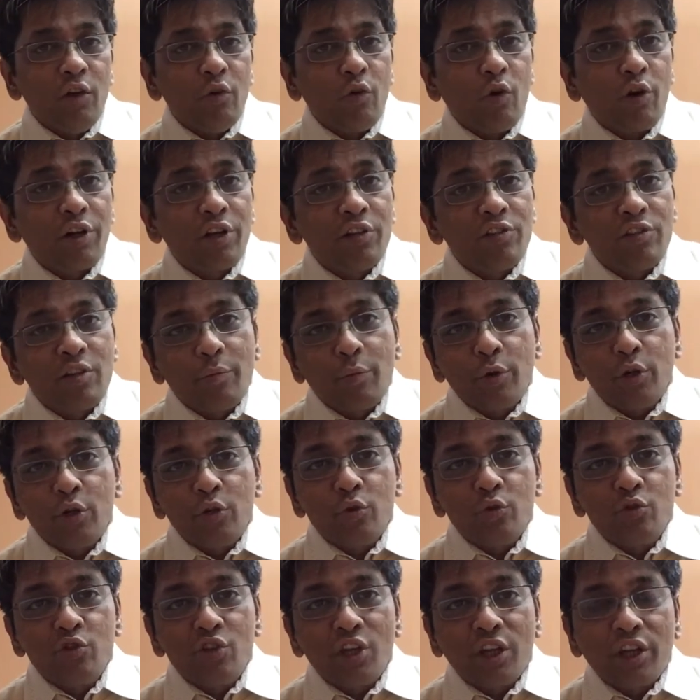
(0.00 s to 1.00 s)
What has happened
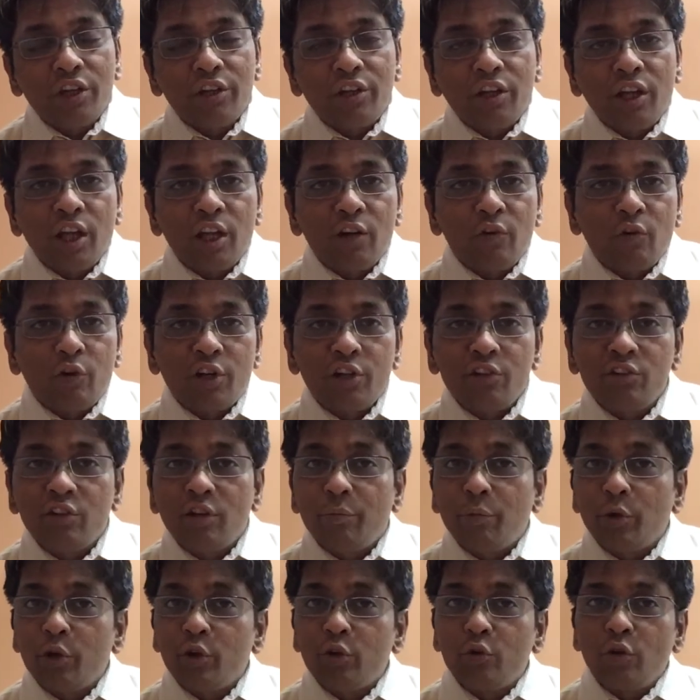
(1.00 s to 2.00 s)
to JK Tire? What has
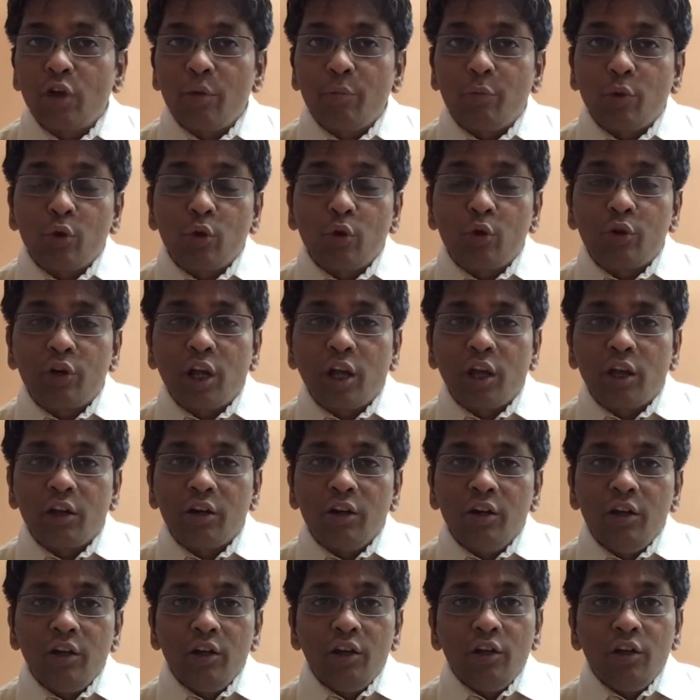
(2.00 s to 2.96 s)
happened to Apollo Tire?